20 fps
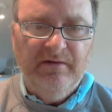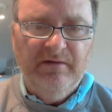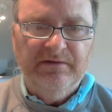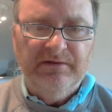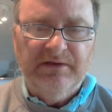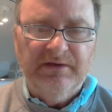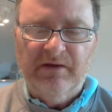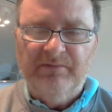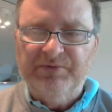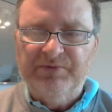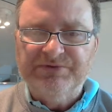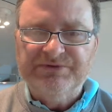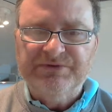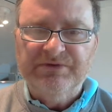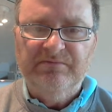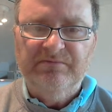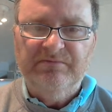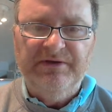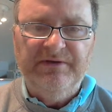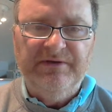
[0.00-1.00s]
Now,
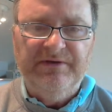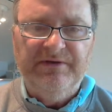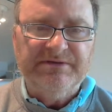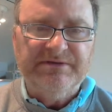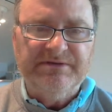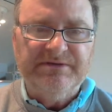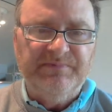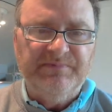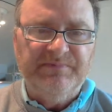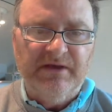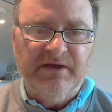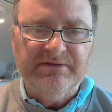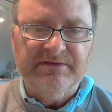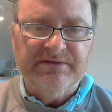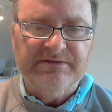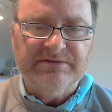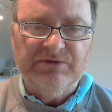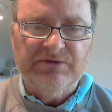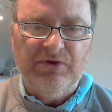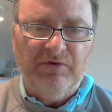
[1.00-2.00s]
presumably this is because
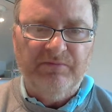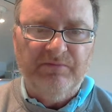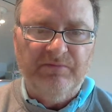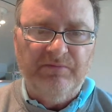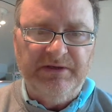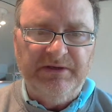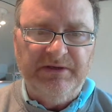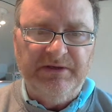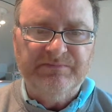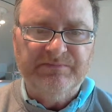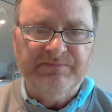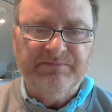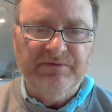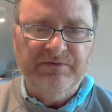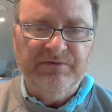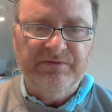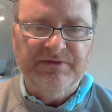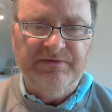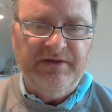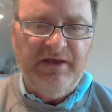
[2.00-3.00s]
it's not been
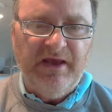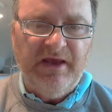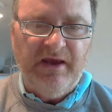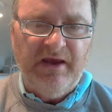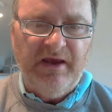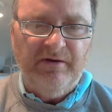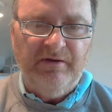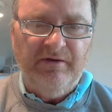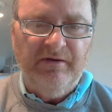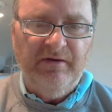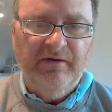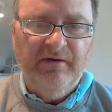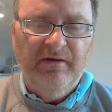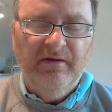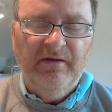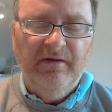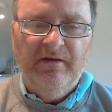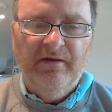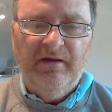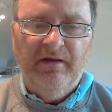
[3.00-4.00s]
exposed to the air,
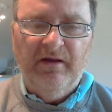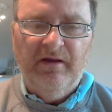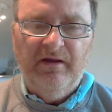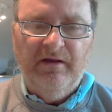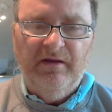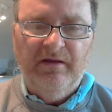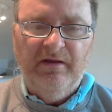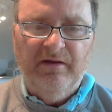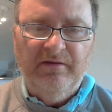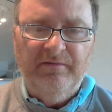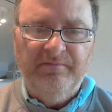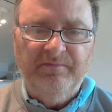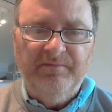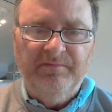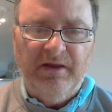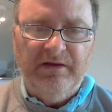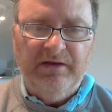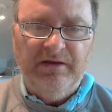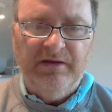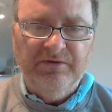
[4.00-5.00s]

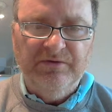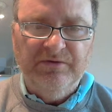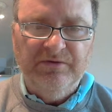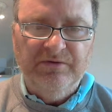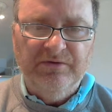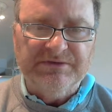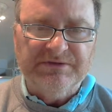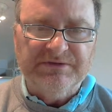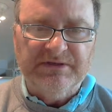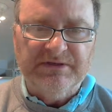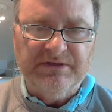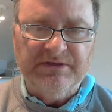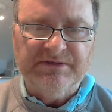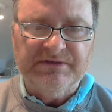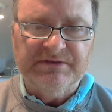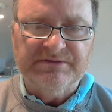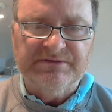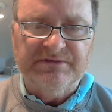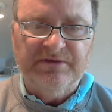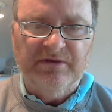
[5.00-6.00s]
and you're using this
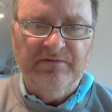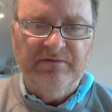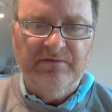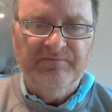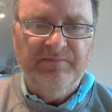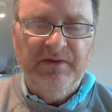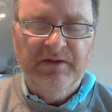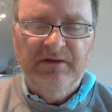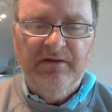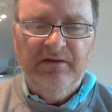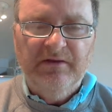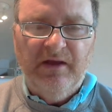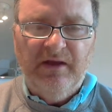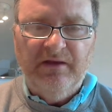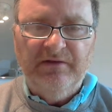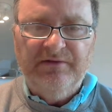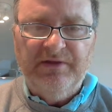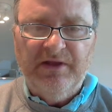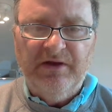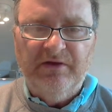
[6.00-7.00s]
system,
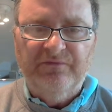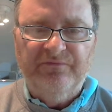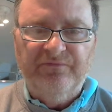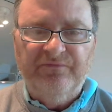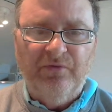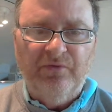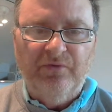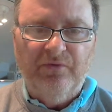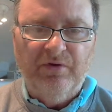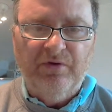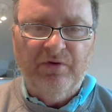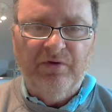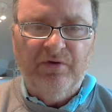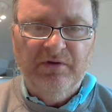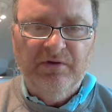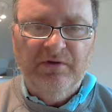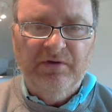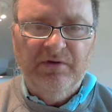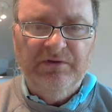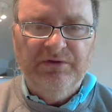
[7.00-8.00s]
and therefore
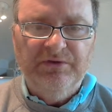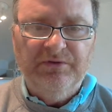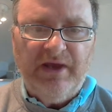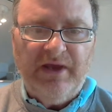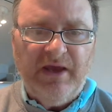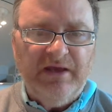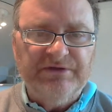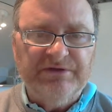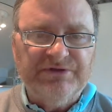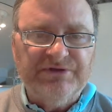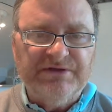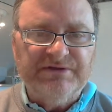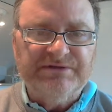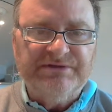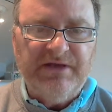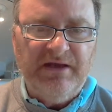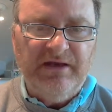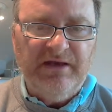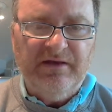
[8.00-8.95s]
you can't just